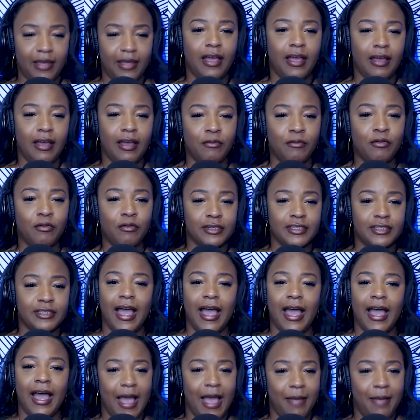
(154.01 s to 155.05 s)
Of course,
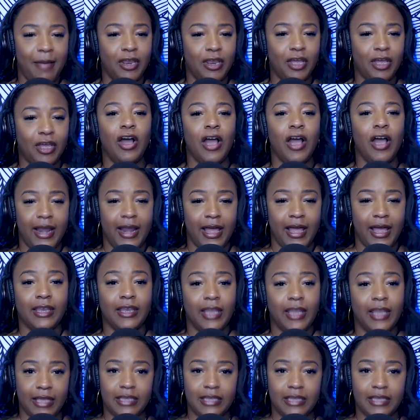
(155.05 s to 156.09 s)
I hop in the car and I
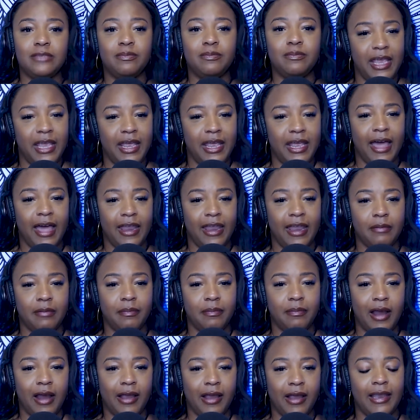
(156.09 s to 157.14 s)
like speed out of the
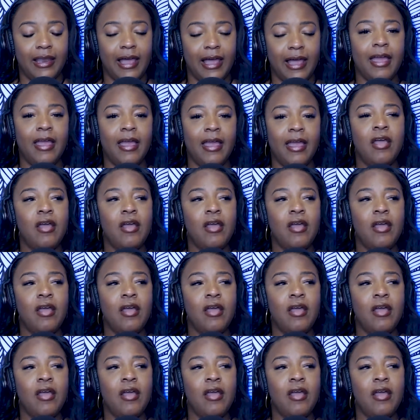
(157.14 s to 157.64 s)
parking lot.